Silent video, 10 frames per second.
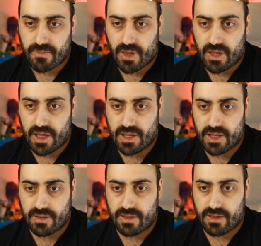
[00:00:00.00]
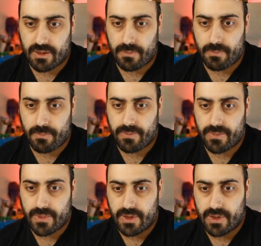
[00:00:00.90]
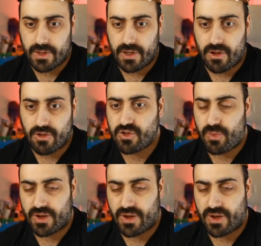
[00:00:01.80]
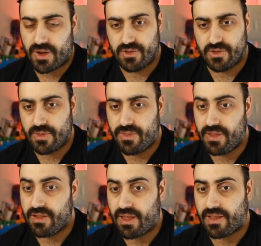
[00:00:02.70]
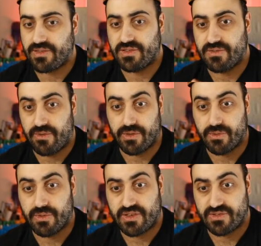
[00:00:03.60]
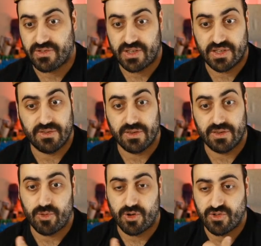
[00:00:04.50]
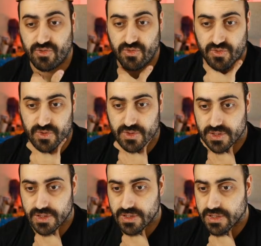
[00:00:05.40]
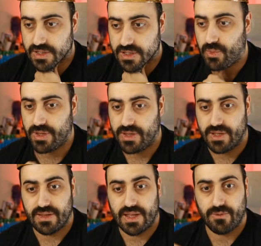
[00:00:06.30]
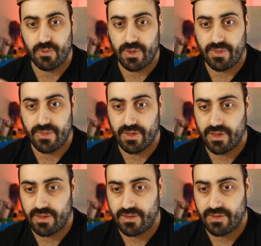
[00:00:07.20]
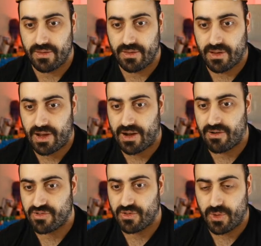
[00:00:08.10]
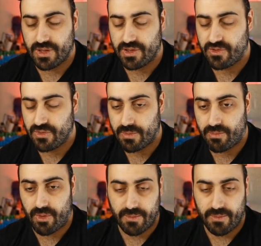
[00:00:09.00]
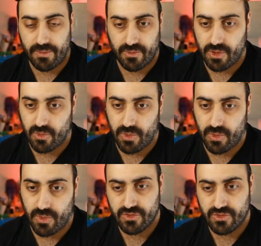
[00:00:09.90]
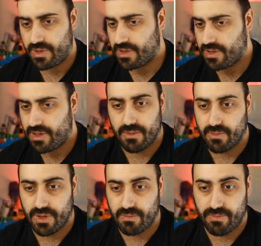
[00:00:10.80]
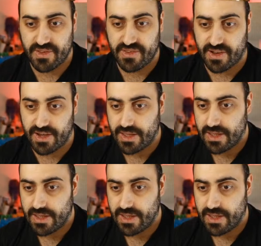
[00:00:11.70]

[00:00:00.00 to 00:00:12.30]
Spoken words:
And also practicing doing thin lines is a very good exercise to get brush control. We did that with Carlos, that went into a private one-on-one tutoring, and we basically